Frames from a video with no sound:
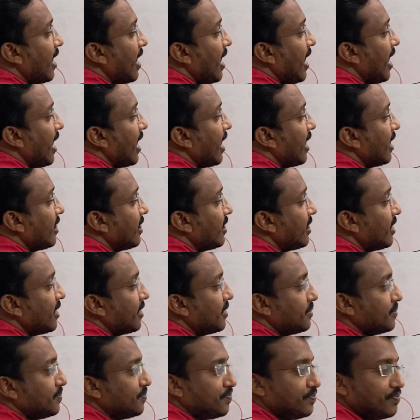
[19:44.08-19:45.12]
earth.
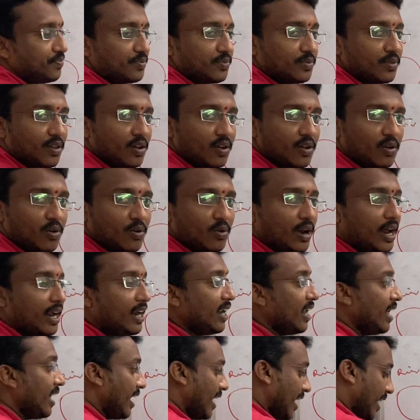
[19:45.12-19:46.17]

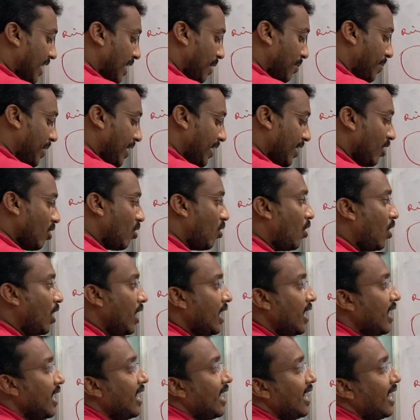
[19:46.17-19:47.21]
Right? Remaining
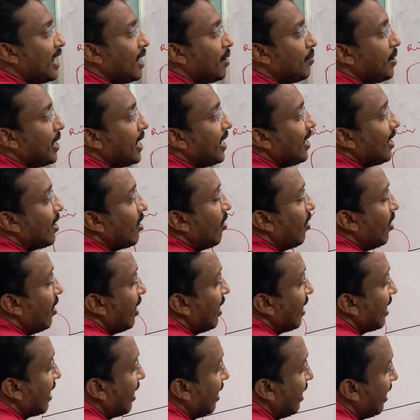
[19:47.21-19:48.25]
all
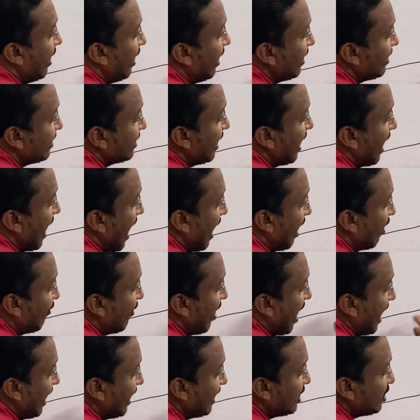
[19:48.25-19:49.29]
colors are
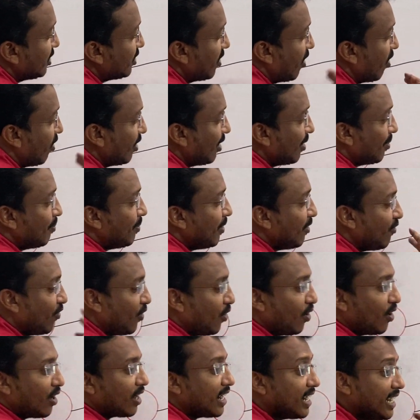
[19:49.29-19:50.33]
vanished out
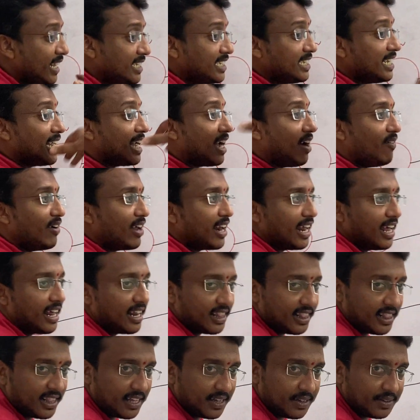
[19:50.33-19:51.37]
before reaching our
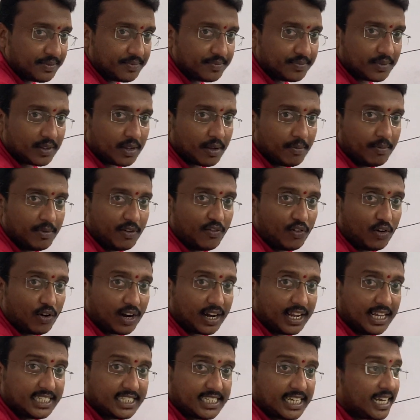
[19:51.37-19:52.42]
earth. Before
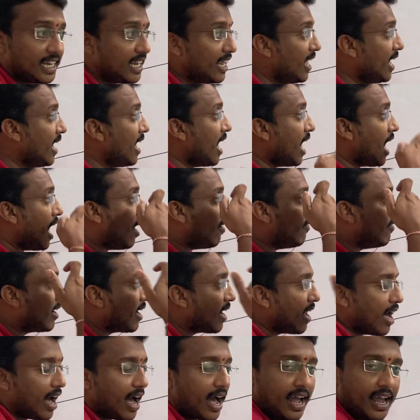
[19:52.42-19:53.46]
reaching
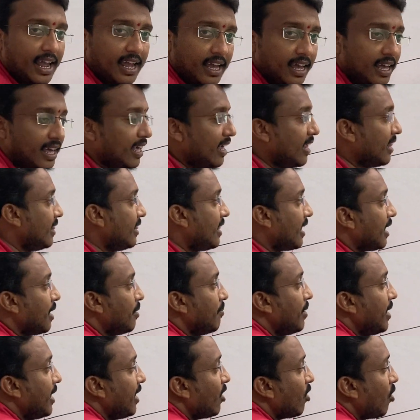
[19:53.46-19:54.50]
our eye, the
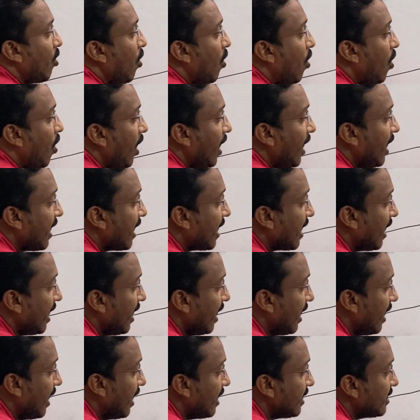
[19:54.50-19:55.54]
remaining all
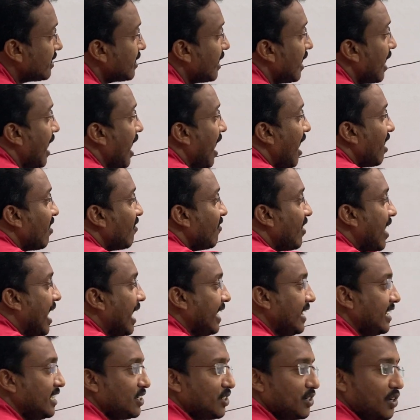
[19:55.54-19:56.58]
colors are
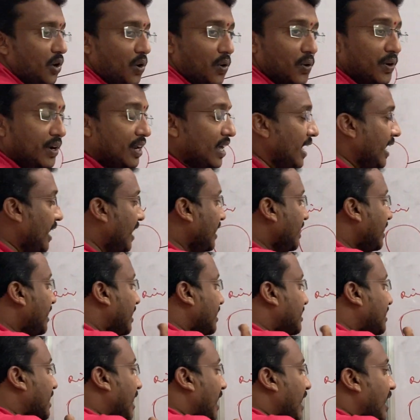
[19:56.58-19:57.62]
vanished out in the
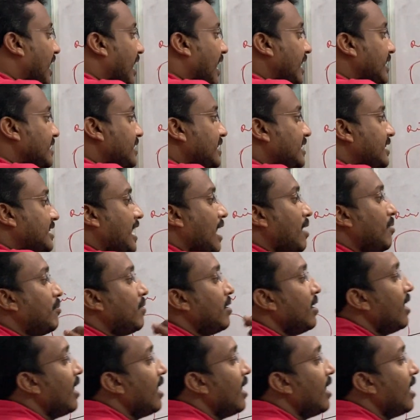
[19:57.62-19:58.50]
sunrises time